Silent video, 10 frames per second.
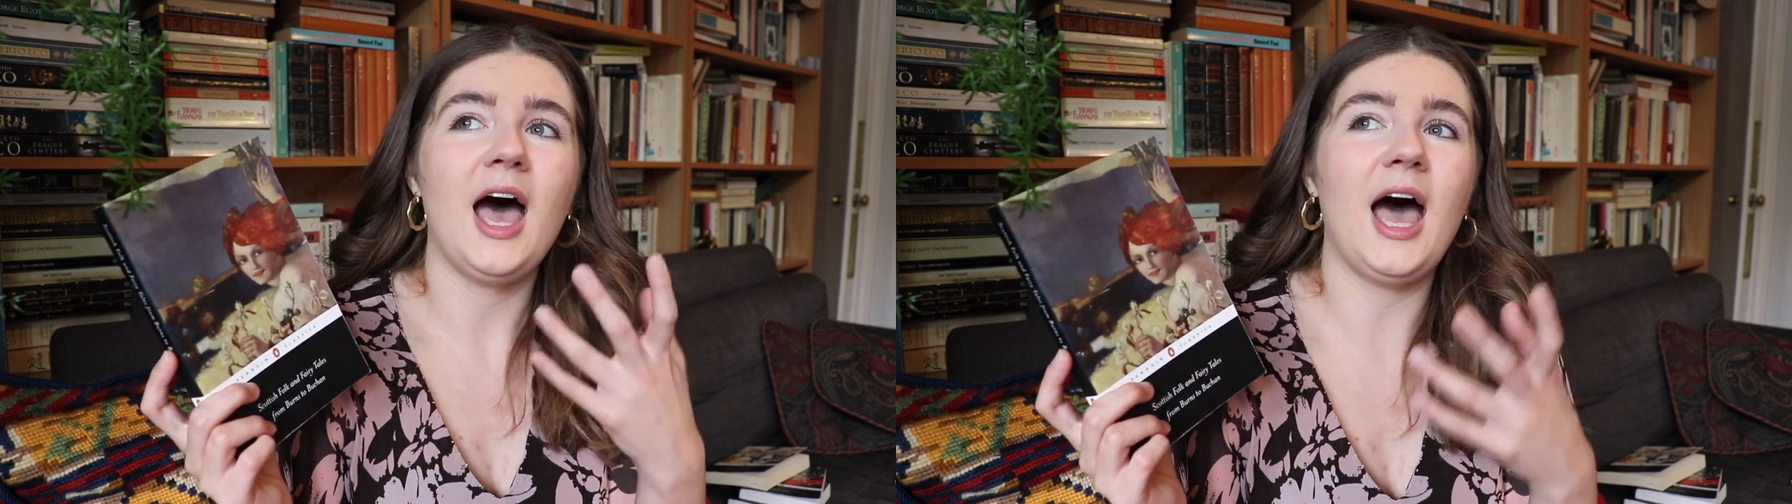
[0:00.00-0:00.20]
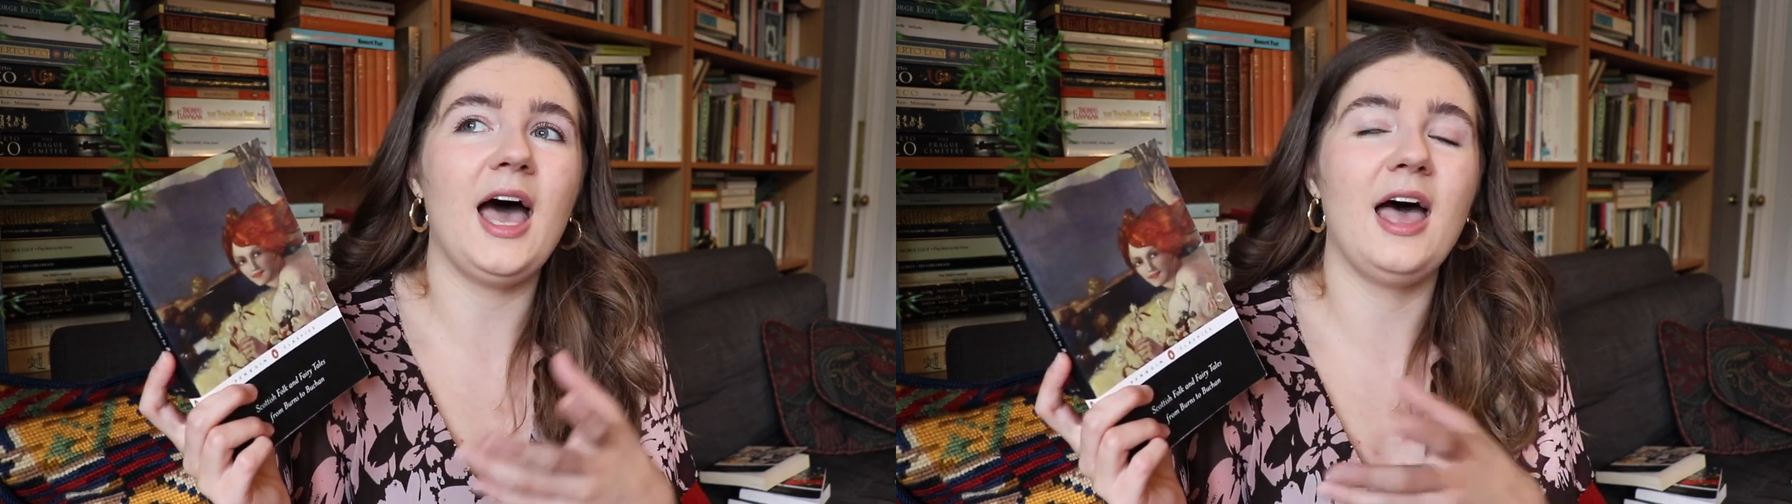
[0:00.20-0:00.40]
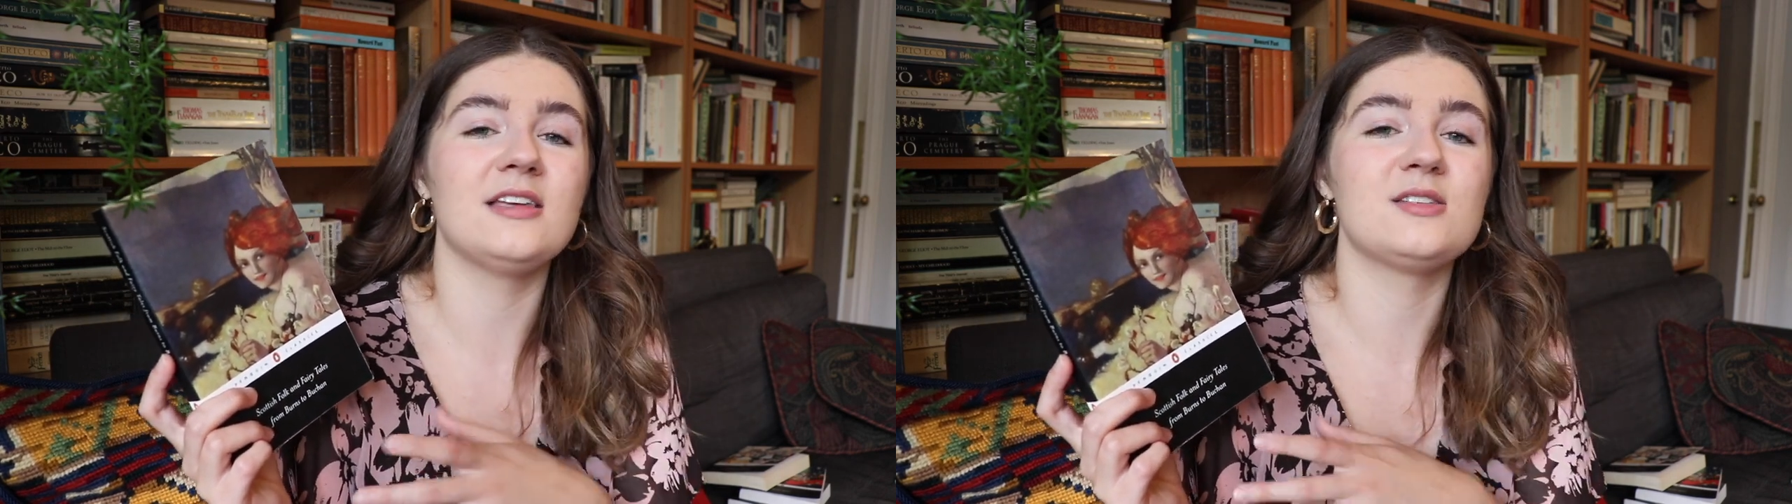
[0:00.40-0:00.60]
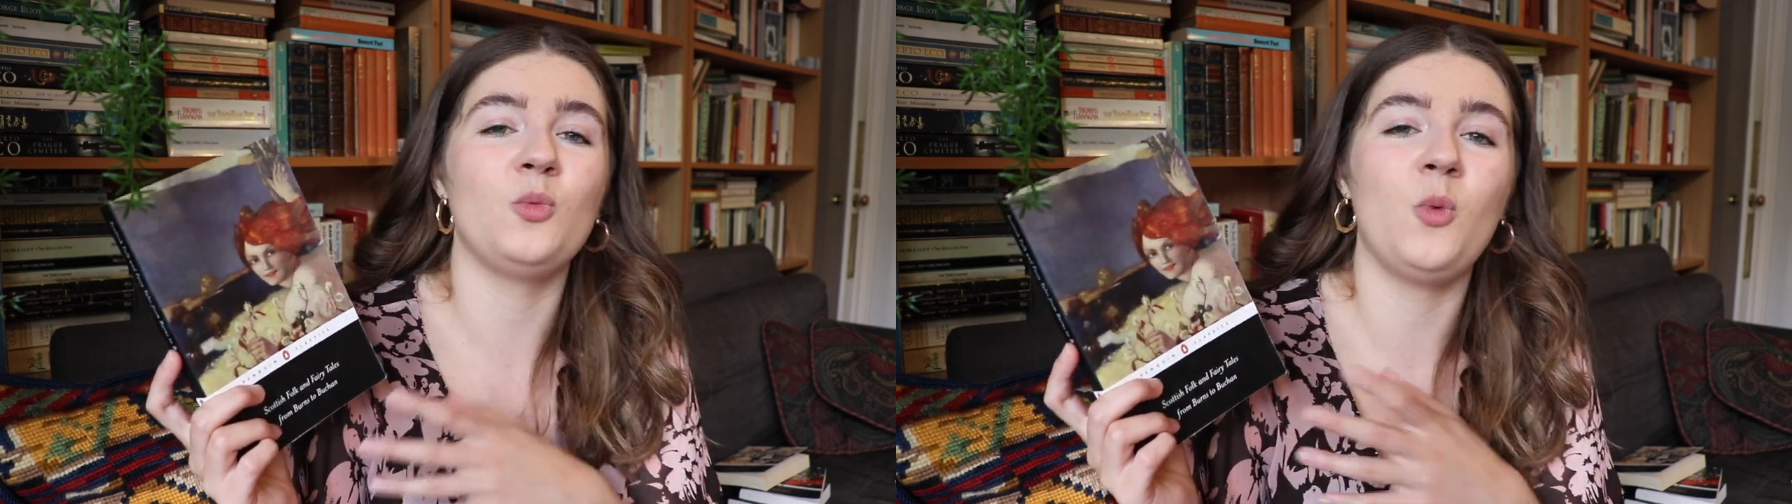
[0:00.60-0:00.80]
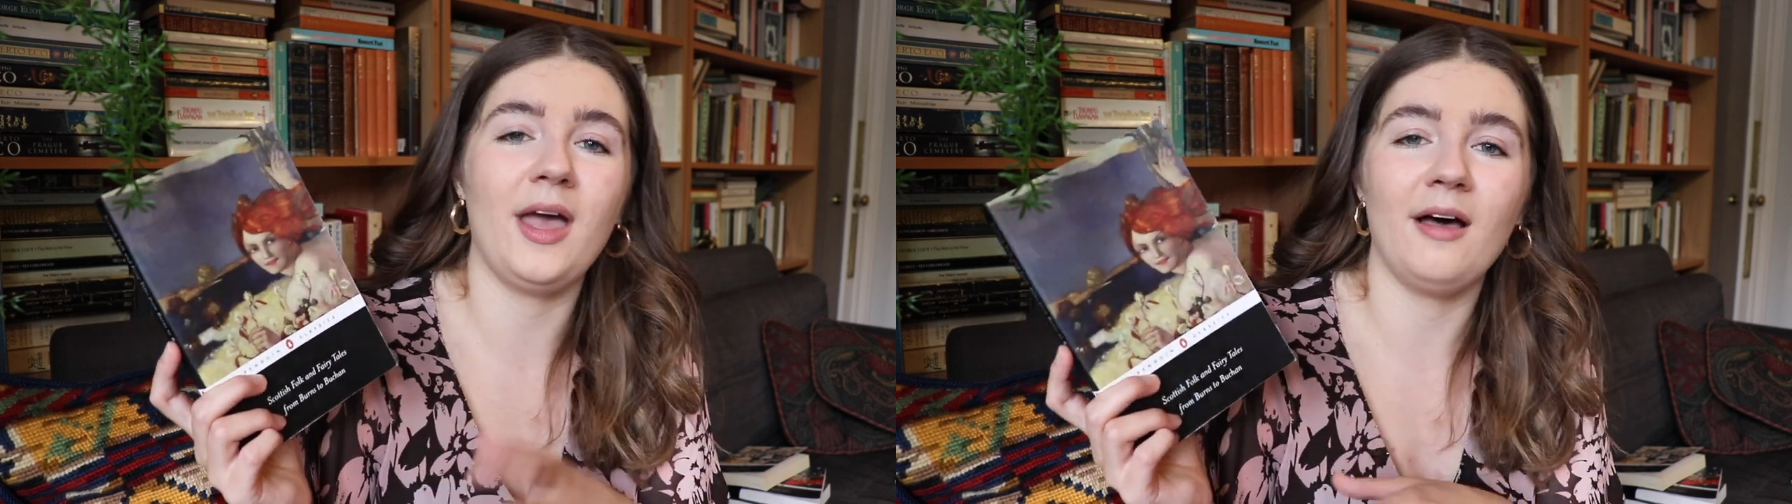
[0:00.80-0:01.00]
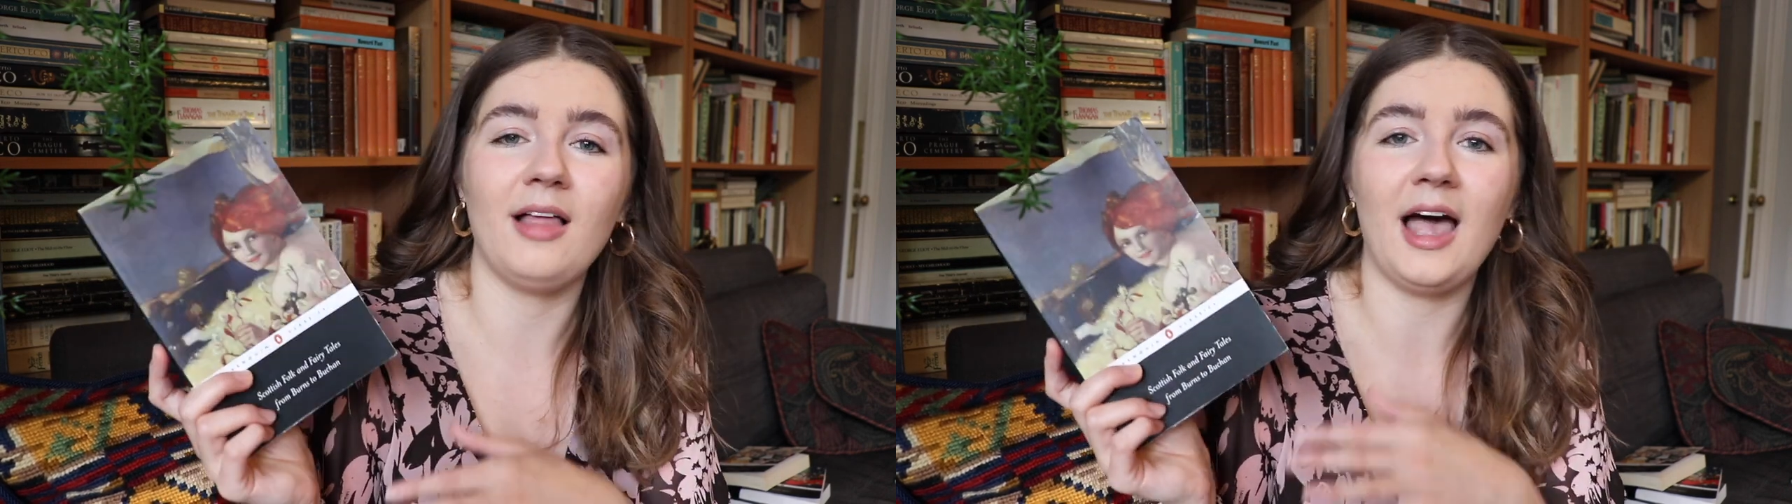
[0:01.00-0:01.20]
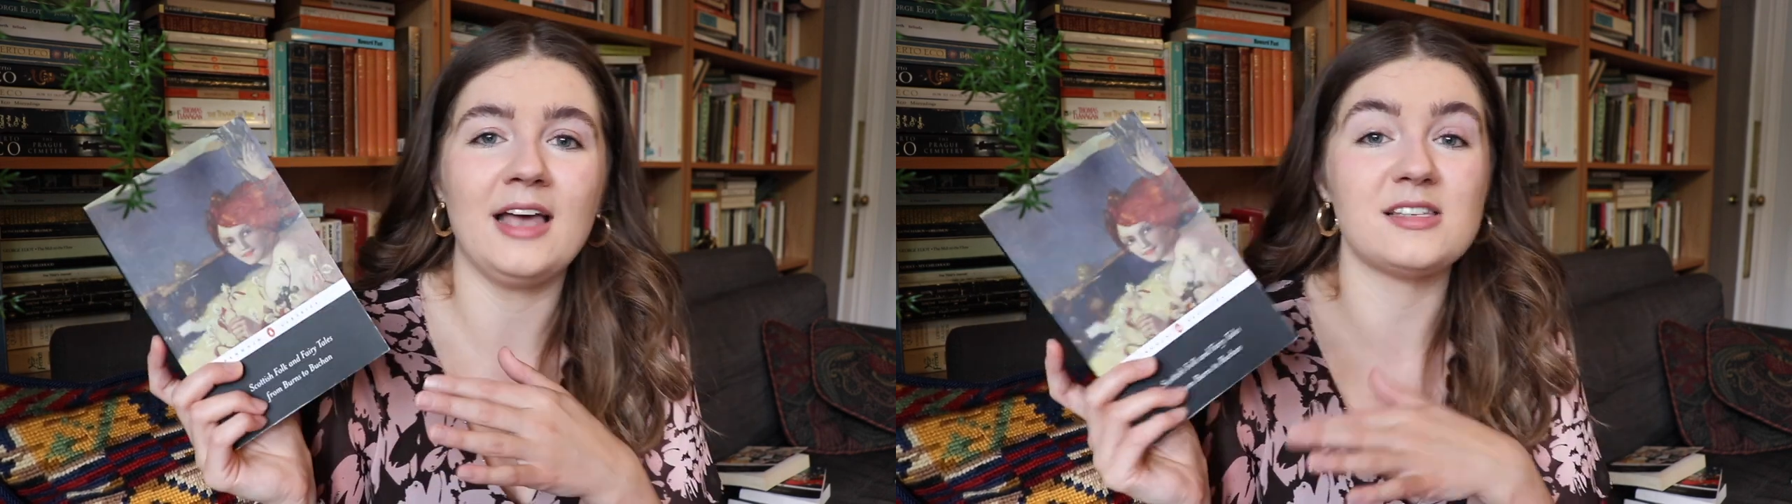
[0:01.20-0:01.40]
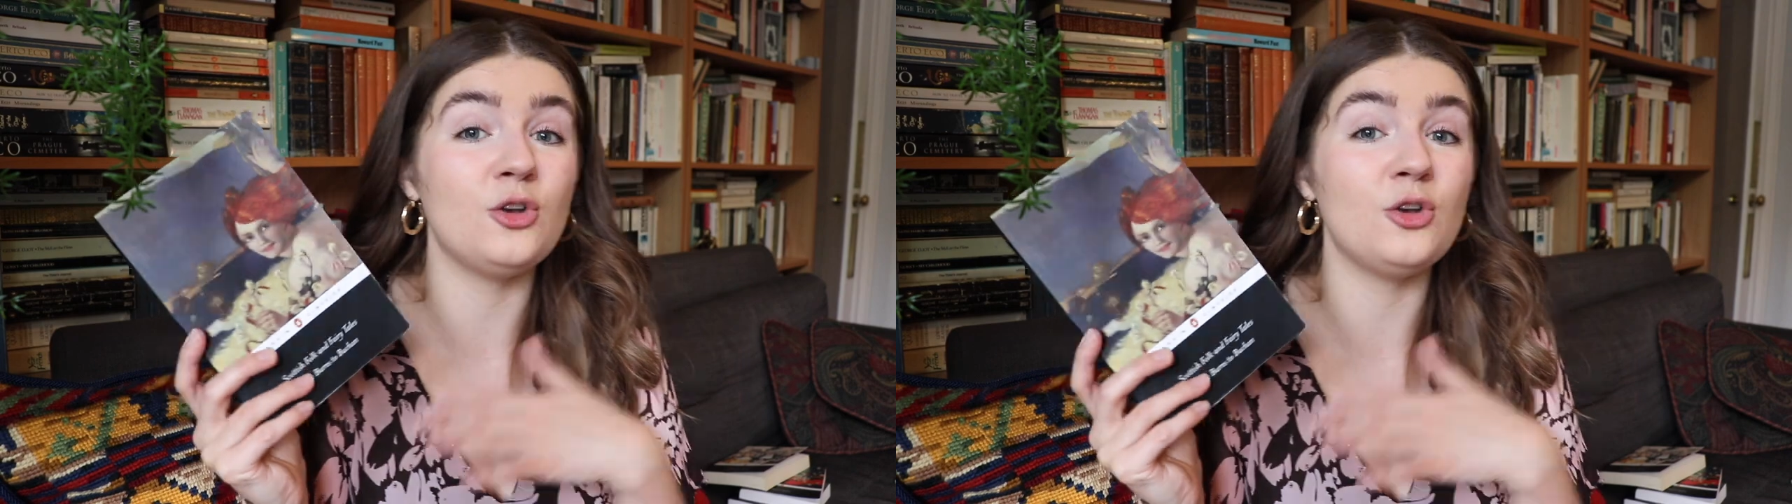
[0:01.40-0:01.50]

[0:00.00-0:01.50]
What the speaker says: as well as